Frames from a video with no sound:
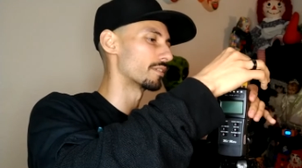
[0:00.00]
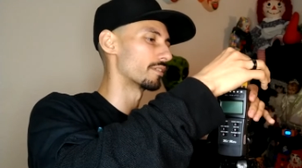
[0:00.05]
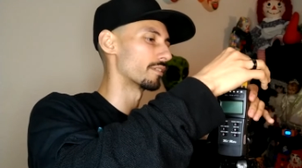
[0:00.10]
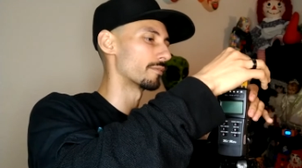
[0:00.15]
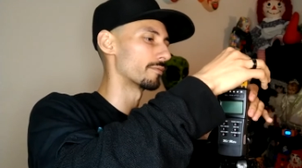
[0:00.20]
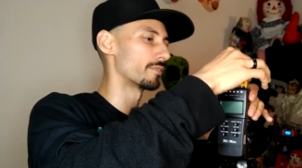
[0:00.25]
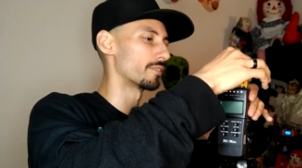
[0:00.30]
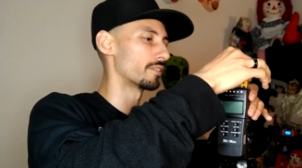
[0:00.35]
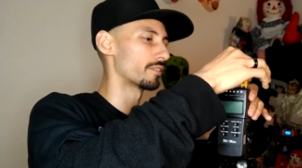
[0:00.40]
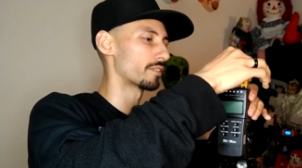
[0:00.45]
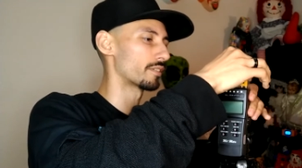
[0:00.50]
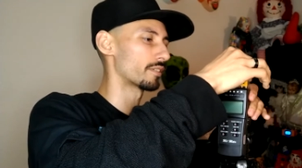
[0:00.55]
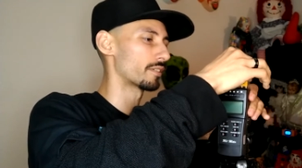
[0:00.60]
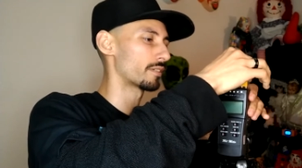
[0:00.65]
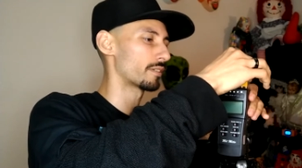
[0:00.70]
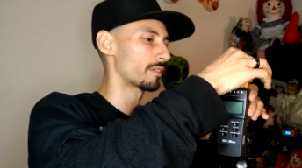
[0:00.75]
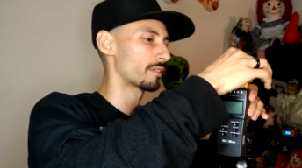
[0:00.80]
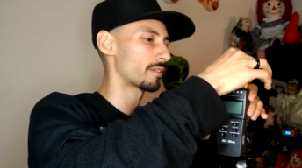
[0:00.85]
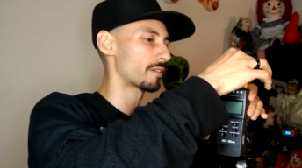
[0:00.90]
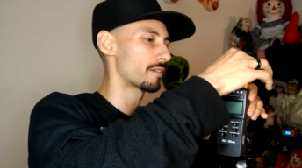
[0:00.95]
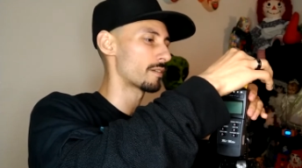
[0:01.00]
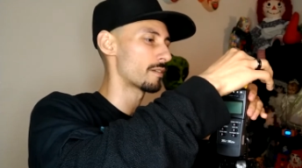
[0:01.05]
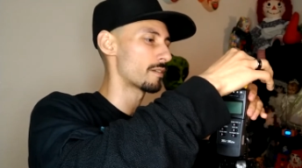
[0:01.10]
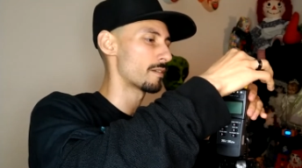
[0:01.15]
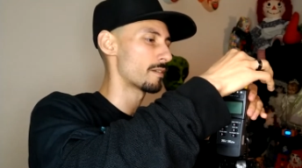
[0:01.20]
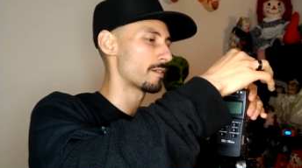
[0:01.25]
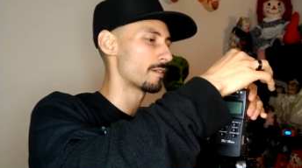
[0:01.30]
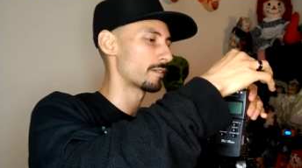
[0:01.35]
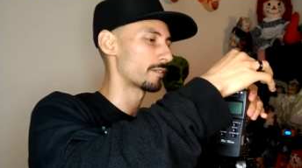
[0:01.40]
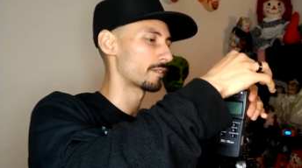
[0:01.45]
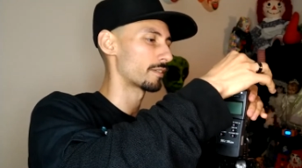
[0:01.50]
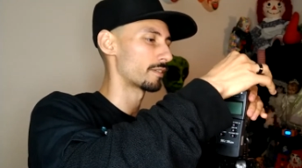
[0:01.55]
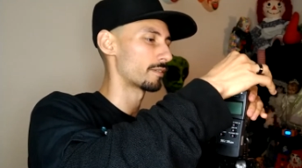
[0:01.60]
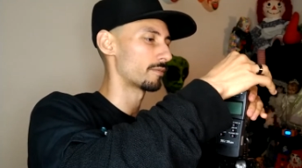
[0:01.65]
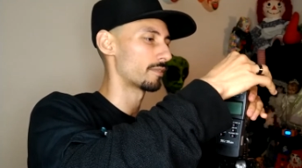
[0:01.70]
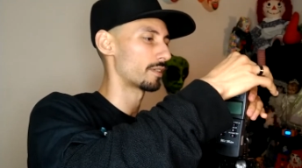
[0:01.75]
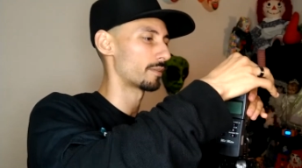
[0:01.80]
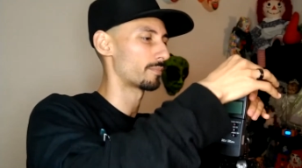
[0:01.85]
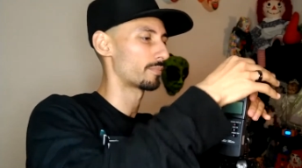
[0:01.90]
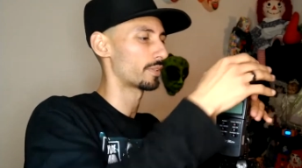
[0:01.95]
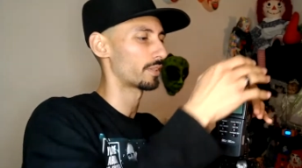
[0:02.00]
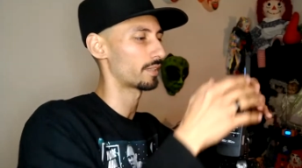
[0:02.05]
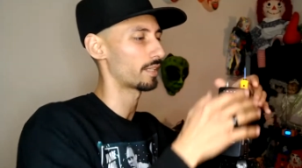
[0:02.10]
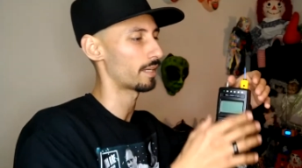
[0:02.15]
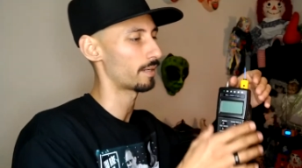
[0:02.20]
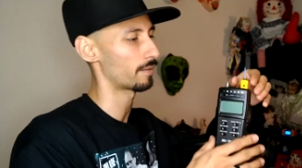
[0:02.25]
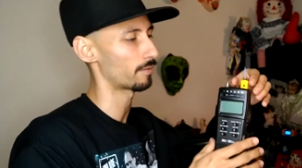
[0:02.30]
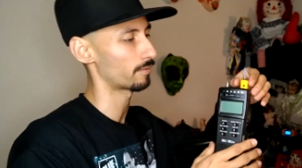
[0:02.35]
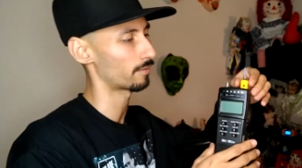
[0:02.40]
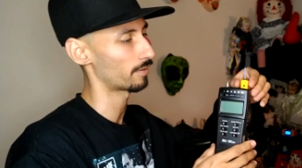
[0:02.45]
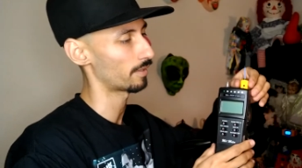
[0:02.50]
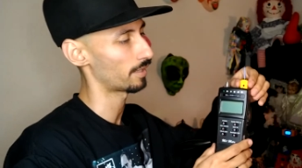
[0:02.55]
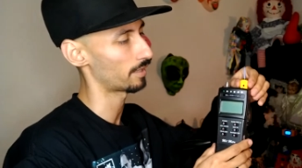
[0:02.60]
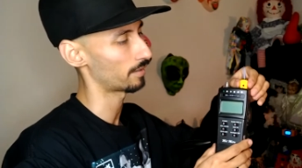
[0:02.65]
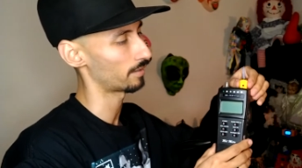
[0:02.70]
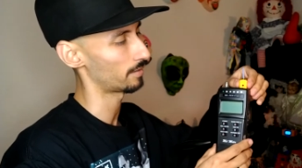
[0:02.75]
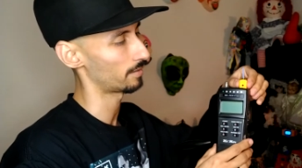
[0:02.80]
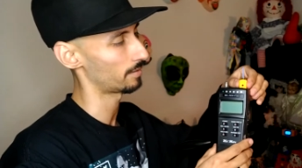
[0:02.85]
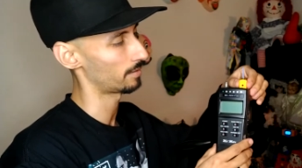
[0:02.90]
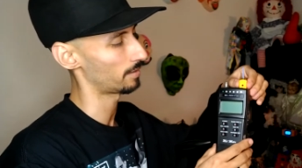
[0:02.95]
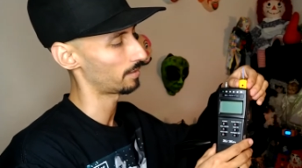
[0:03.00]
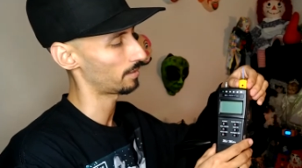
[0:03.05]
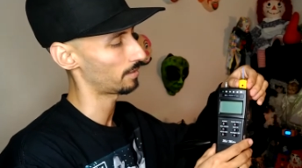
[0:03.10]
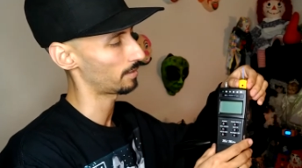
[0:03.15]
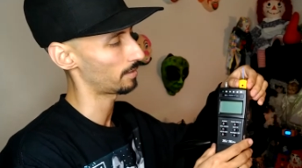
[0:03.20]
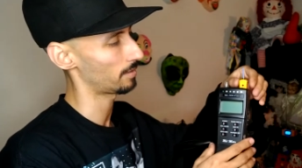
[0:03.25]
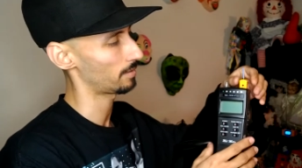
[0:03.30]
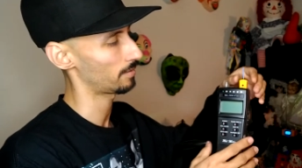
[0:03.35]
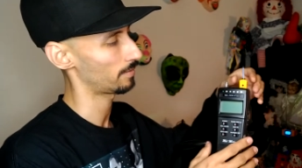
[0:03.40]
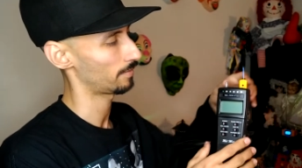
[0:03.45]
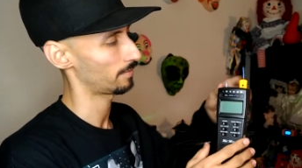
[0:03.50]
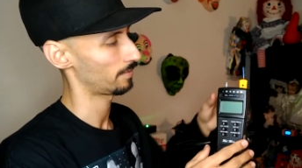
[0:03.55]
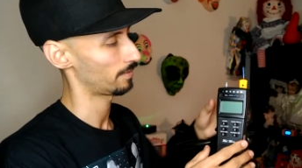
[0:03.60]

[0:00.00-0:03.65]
in the future. So you want to put that right in there.